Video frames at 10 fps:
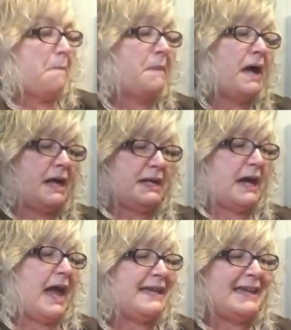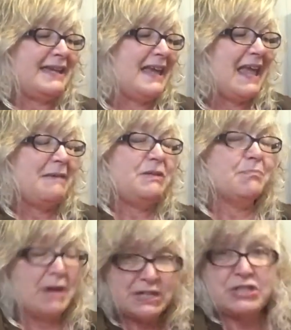But I
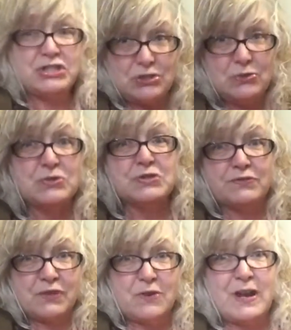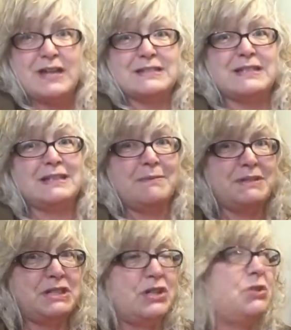must use the Flonase, and let me
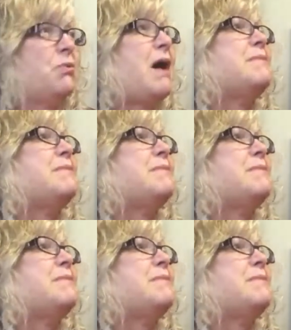tell you why.